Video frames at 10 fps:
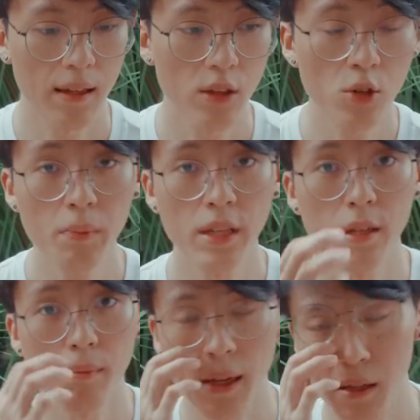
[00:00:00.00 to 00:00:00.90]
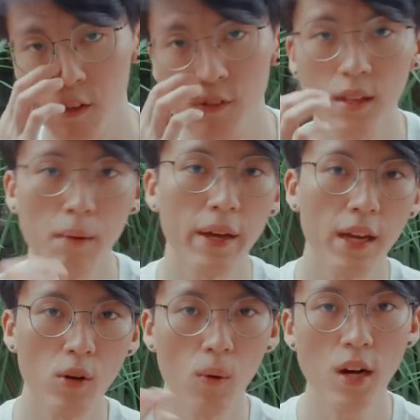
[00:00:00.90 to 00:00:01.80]
new medium, like gifting them a
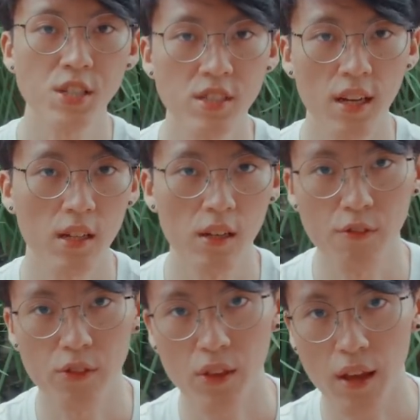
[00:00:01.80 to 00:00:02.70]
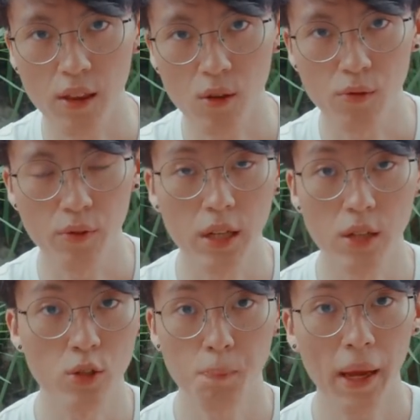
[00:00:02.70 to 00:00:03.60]
gouache set if they don't really
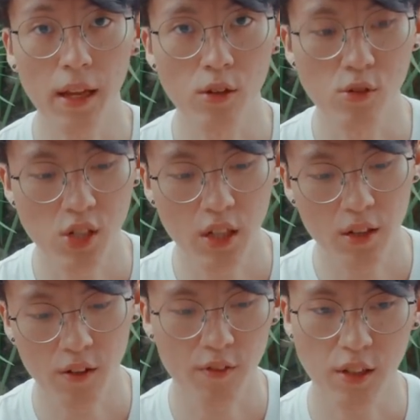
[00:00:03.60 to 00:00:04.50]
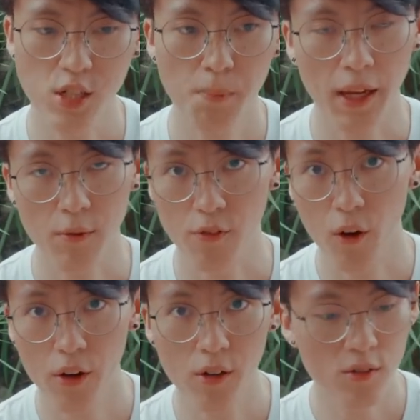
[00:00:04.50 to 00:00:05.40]
paint usually, or if they just paint with
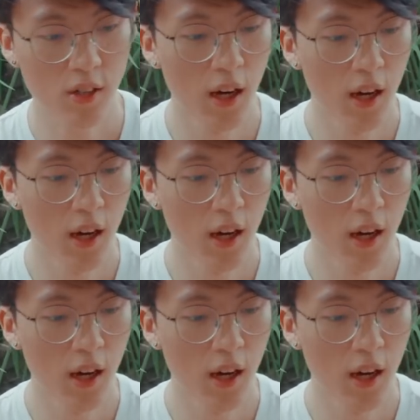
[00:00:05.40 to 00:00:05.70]
oils,